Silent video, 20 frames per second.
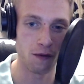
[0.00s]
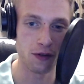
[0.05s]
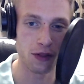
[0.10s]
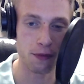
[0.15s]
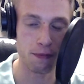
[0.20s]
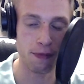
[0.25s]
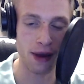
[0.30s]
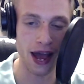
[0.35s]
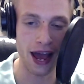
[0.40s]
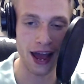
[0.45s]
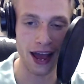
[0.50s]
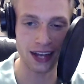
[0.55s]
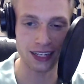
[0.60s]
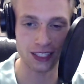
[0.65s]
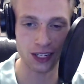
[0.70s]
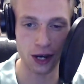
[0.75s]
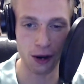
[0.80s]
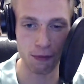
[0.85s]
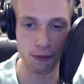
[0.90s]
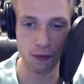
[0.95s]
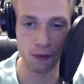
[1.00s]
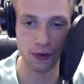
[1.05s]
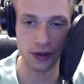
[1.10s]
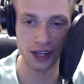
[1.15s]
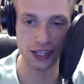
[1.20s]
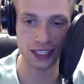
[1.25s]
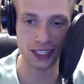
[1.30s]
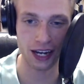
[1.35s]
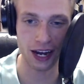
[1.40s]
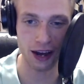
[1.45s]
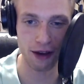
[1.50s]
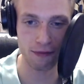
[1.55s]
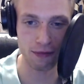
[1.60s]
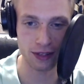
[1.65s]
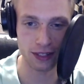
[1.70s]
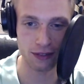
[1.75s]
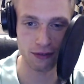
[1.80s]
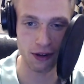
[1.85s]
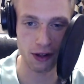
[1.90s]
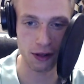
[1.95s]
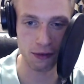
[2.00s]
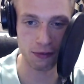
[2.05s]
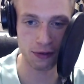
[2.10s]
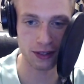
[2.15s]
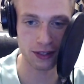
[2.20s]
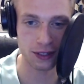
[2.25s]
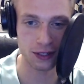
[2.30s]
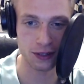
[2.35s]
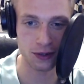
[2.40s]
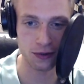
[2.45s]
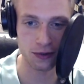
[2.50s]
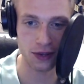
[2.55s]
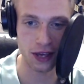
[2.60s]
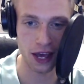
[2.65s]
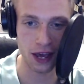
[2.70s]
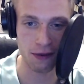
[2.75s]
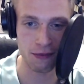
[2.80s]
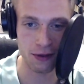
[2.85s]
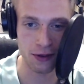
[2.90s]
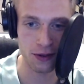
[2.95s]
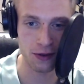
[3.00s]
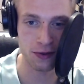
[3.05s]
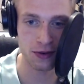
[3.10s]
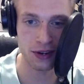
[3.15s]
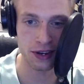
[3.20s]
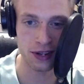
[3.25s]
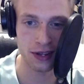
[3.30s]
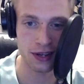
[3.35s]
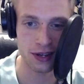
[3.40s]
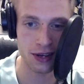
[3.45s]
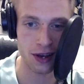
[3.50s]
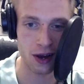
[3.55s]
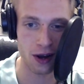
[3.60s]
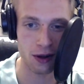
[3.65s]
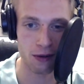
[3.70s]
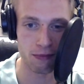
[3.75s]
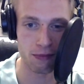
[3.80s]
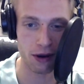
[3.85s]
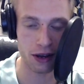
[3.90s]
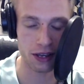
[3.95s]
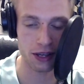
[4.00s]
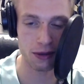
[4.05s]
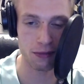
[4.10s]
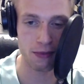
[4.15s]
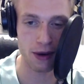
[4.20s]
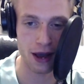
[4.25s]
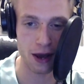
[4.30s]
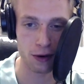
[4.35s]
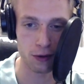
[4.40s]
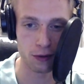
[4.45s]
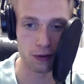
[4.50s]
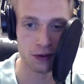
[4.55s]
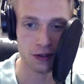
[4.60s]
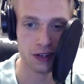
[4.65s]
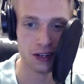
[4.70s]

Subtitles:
the past couple weeks, I've been developing this new game in Unity called Bucky Battle.